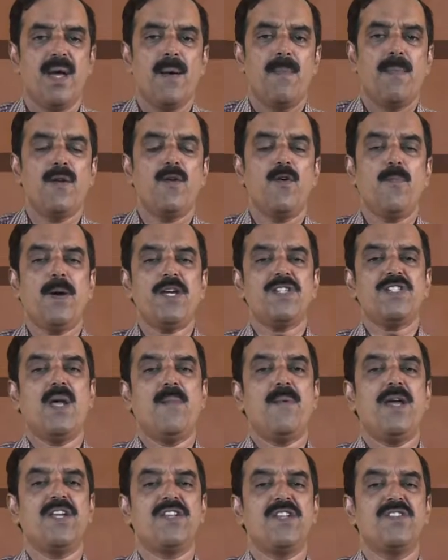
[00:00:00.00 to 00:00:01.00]
But Vipassana
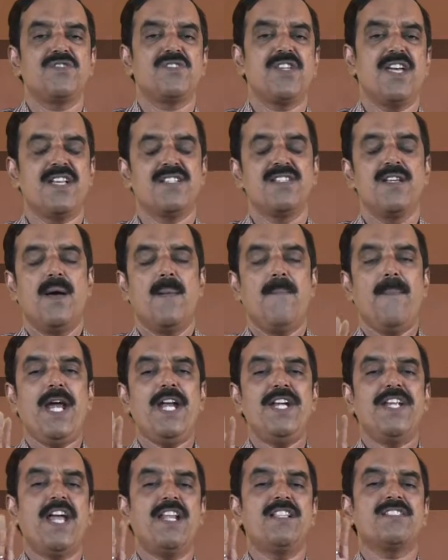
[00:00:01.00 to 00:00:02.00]
meditation says
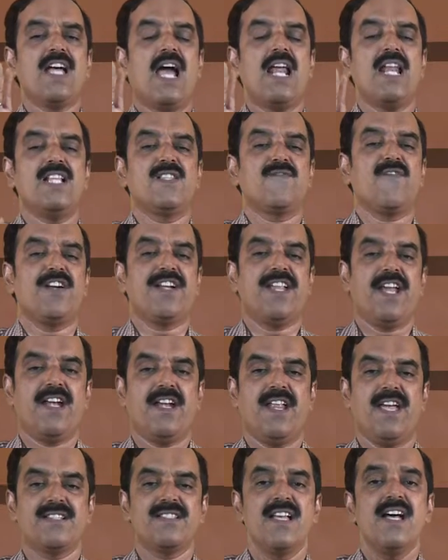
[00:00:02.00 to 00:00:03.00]
maintain silence for 10
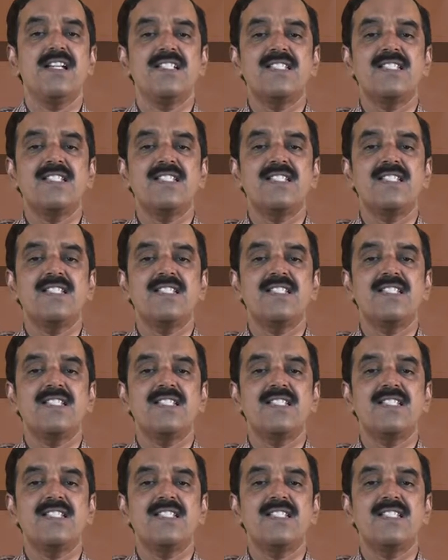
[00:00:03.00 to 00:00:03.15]
days,